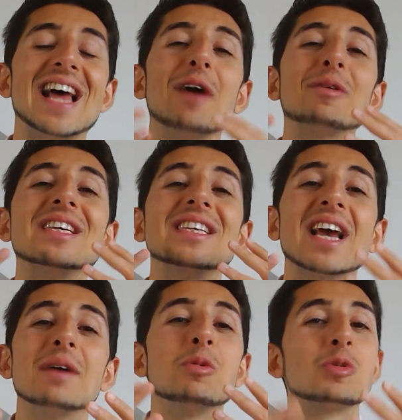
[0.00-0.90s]
and how we can
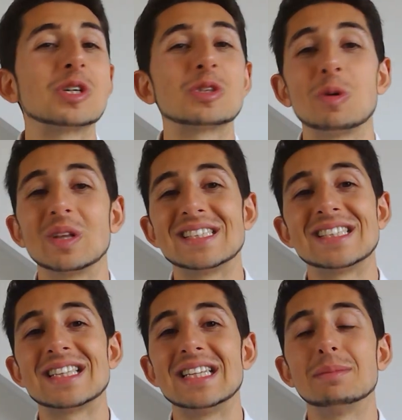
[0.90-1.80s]
get more good
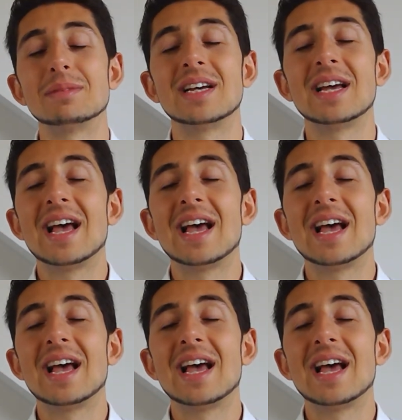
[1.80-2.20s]
quality sleep,